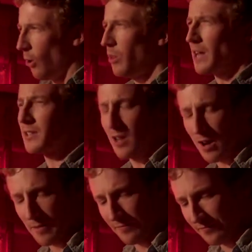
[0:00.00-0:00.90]
All that
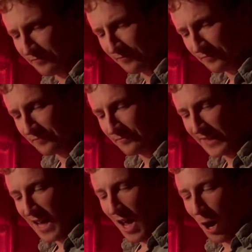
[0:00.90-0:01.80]
time,
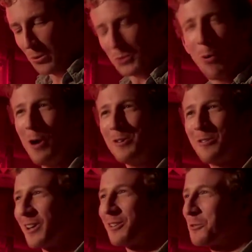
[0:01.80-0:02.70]
I was
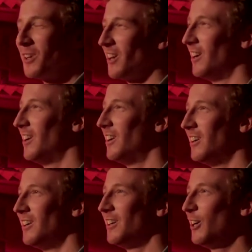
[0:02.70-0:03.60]
wondering,
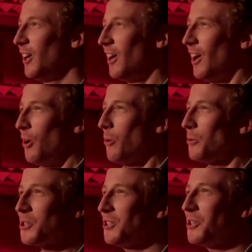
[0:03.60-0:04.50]

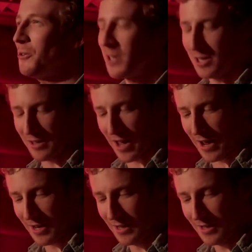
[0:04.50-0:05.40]
what was she doing in there?